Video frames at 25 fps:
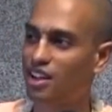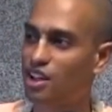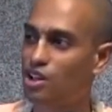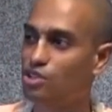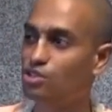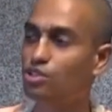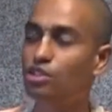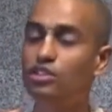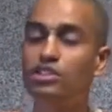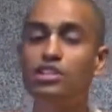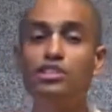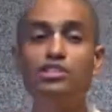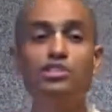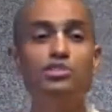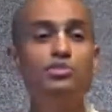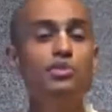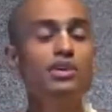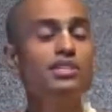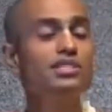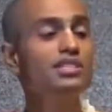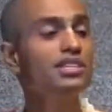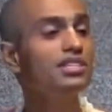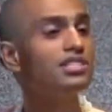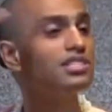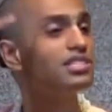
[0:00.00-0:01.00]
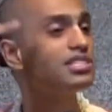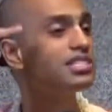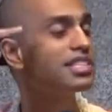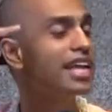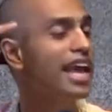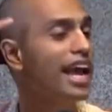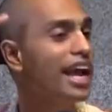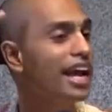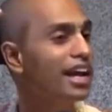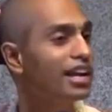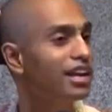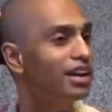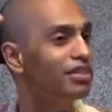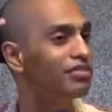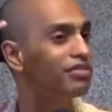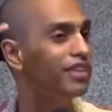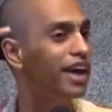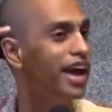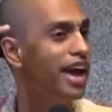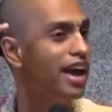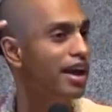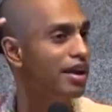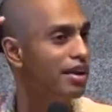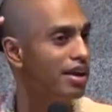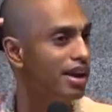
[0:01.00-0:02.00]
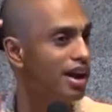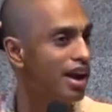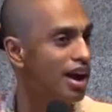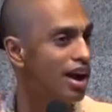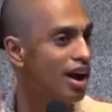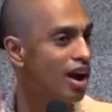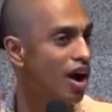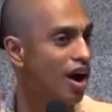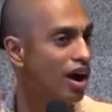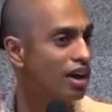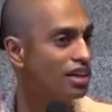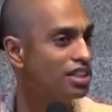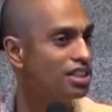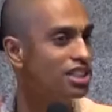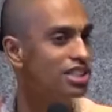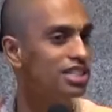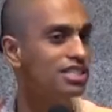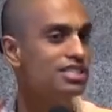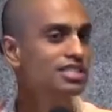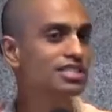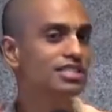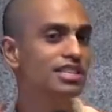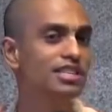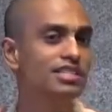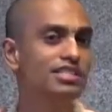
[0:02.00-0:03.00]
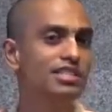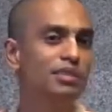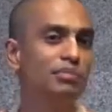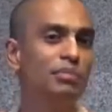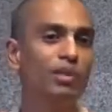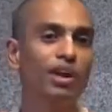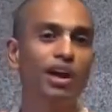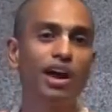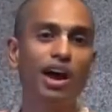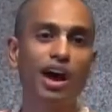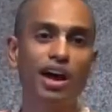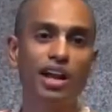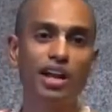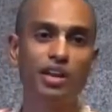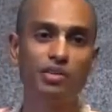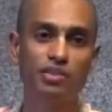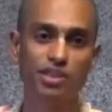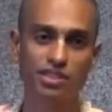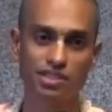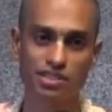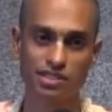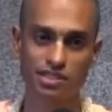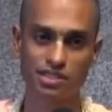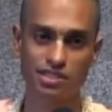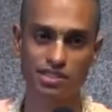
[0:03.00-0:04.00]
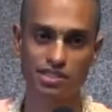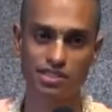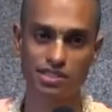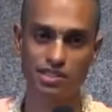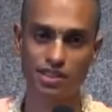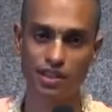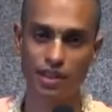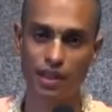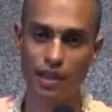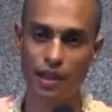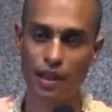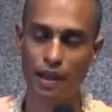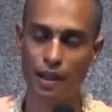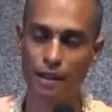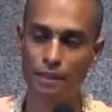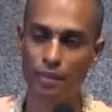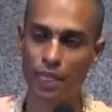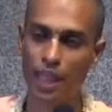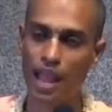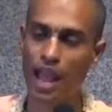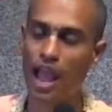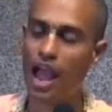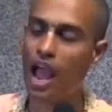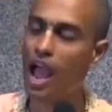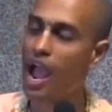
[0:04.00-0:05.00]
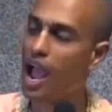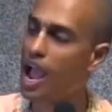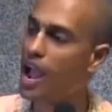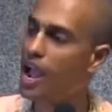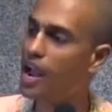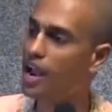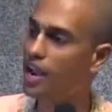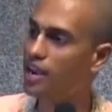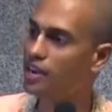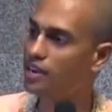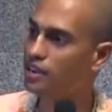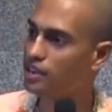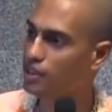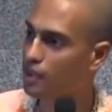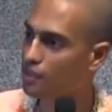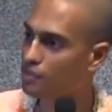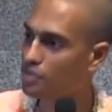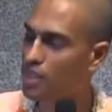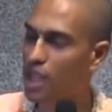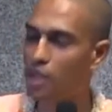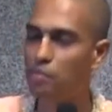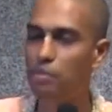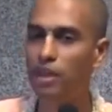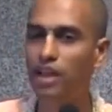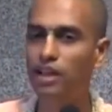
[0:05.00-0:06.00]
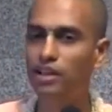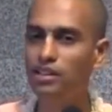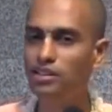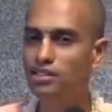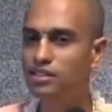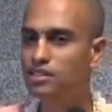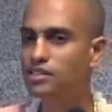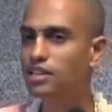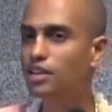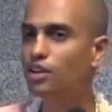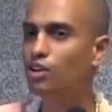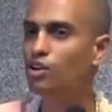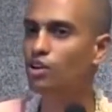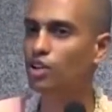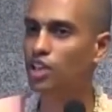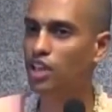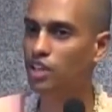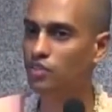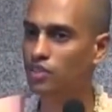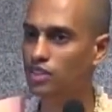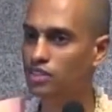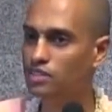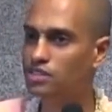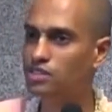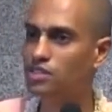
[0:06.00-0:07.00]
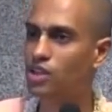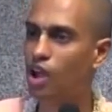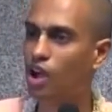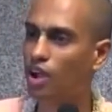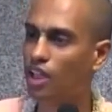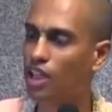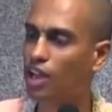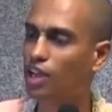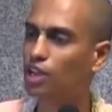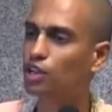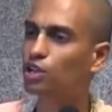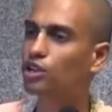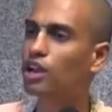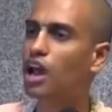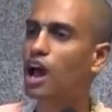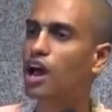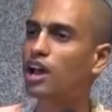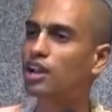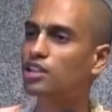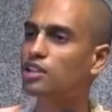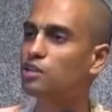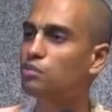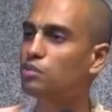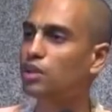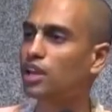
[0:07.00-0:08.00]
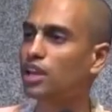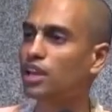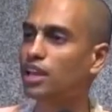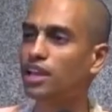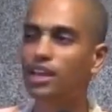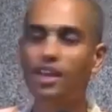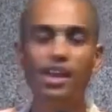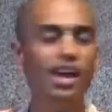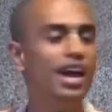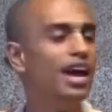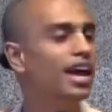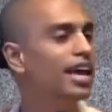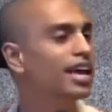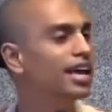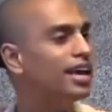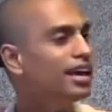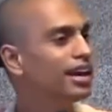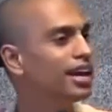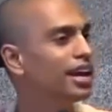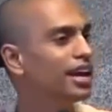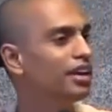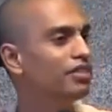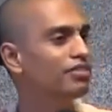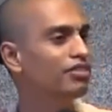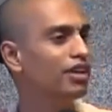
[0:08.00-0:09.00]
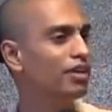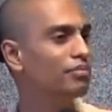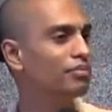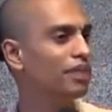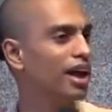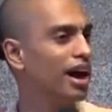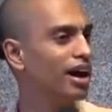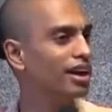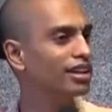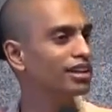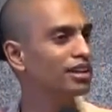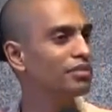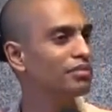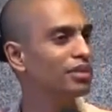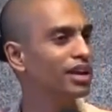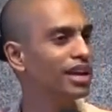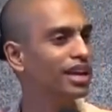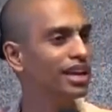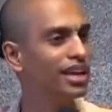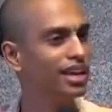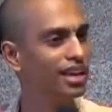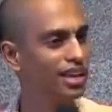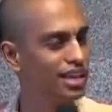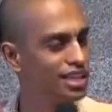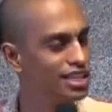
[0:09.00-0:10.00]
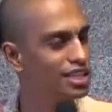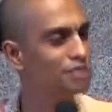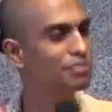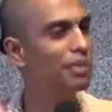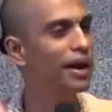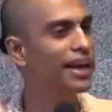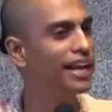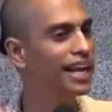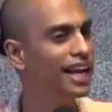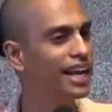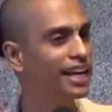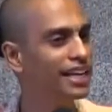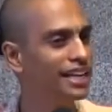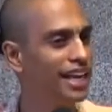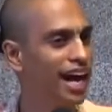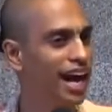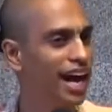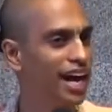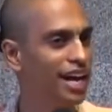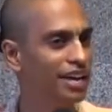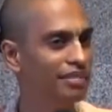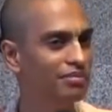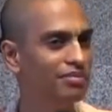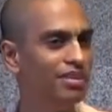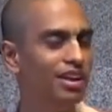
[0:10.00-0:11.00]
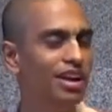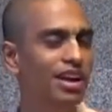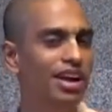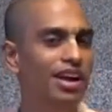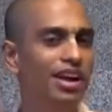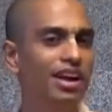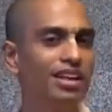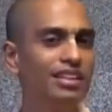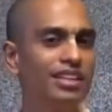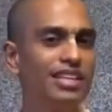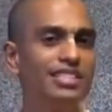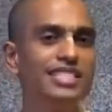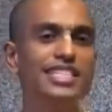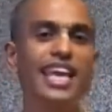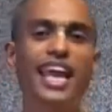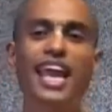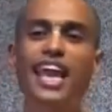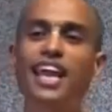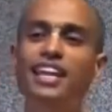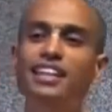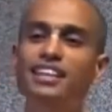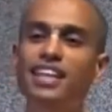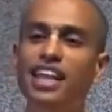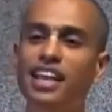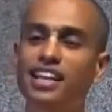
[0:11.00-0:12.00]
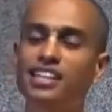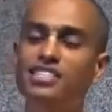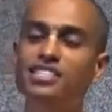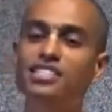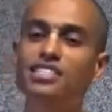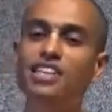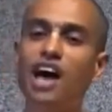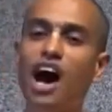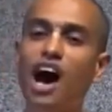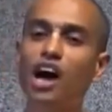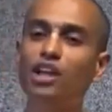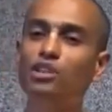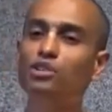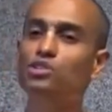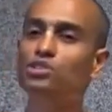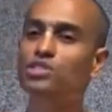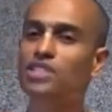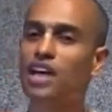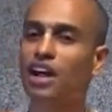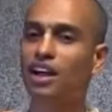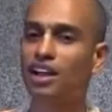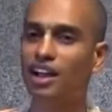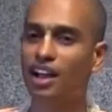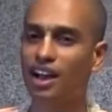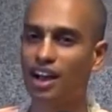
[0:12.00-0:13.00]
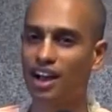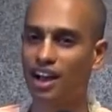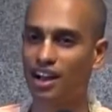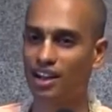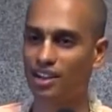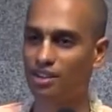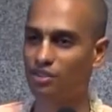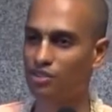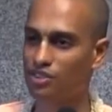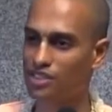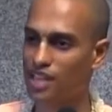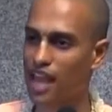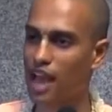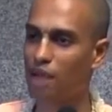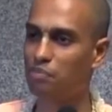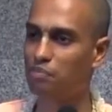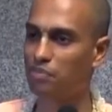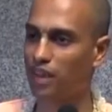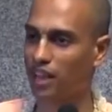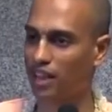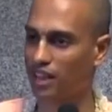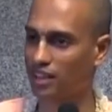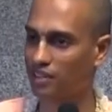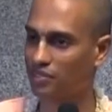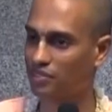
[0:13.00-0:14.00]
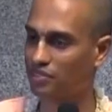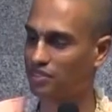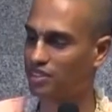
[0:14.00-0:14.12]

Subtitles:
So this was the state of a consciousness the Mrigari was. And because, you know, he was talking to Narada Muni, hearing from Narada Muni, he's spending time. The second thing, Sadhu Sangha was happening.